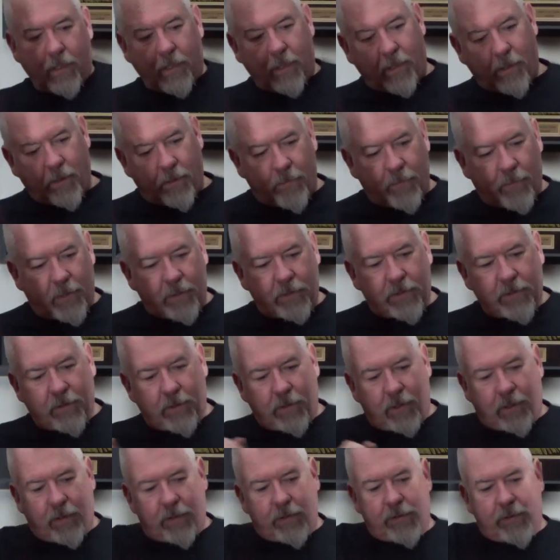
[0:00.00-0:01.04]
are much
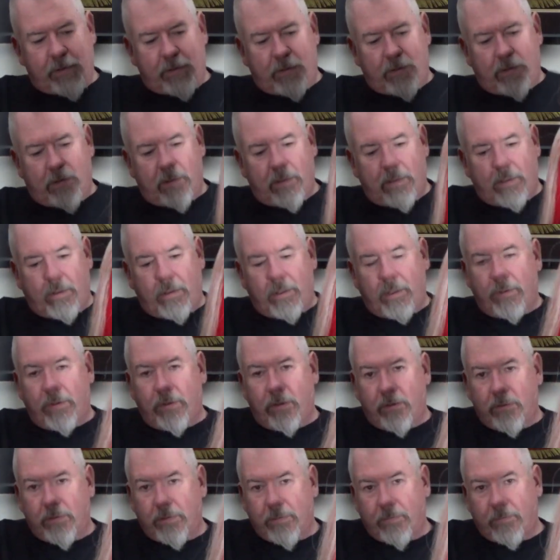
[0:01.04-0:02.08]
larger than
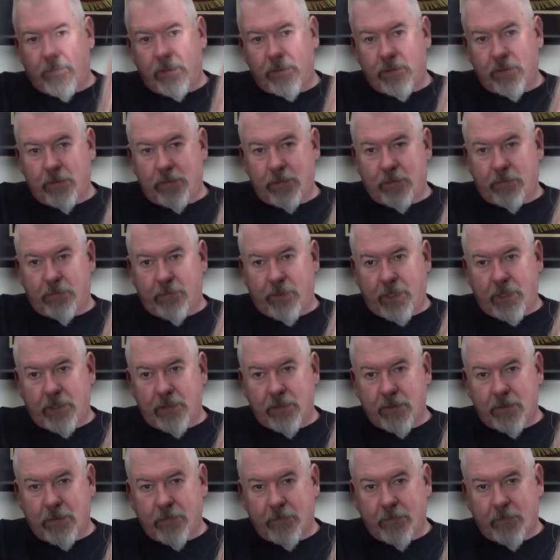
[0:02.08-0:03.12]
those of the junior ranks.